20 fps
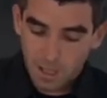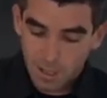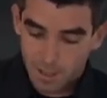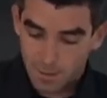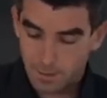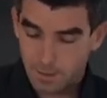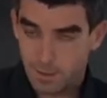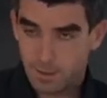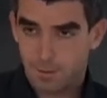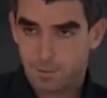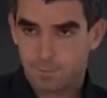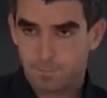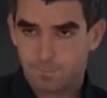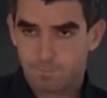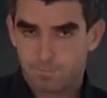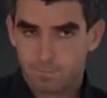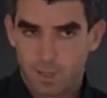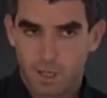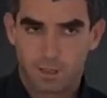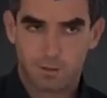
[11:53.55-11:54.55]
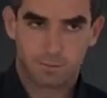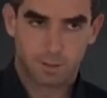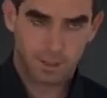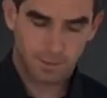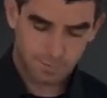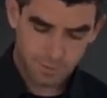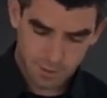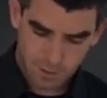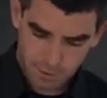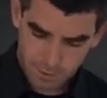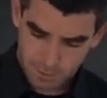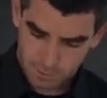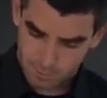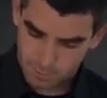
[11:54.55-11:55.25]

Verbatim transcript: Indeed, a grave change